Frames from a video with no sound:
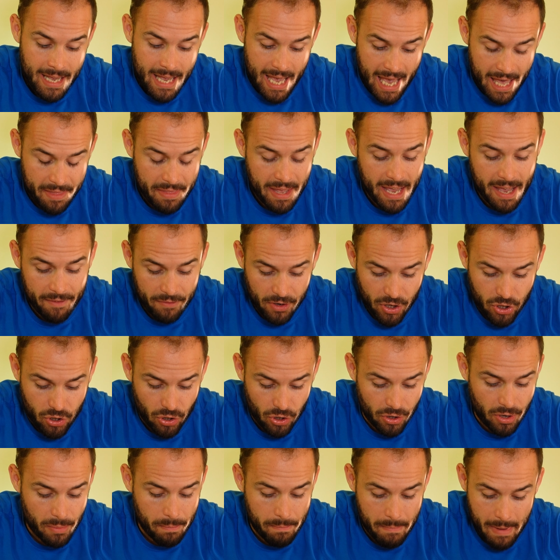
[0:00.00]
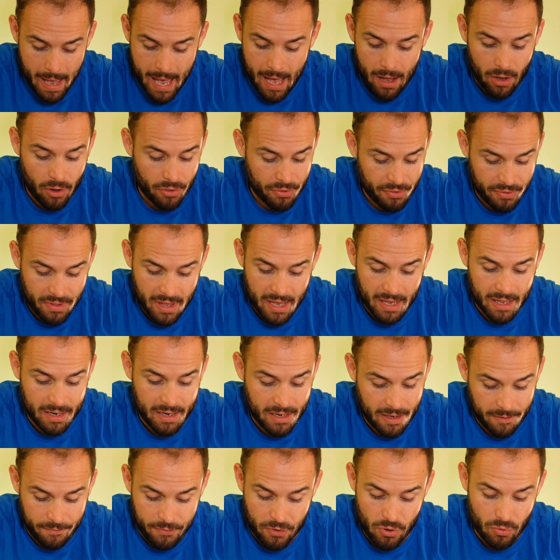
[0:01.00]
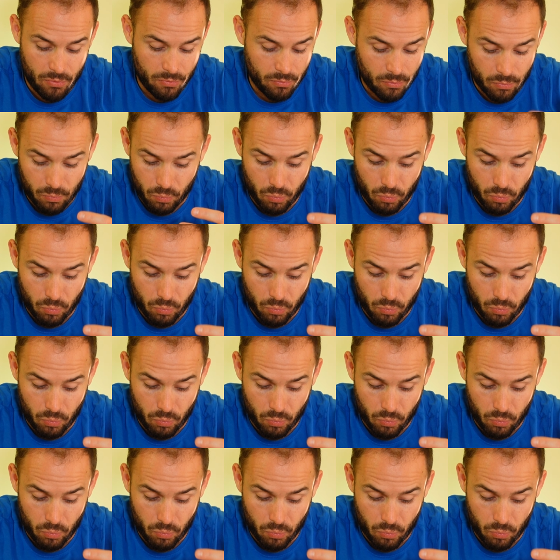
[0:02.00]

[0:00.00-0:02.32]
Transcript: And they have a good amount that if you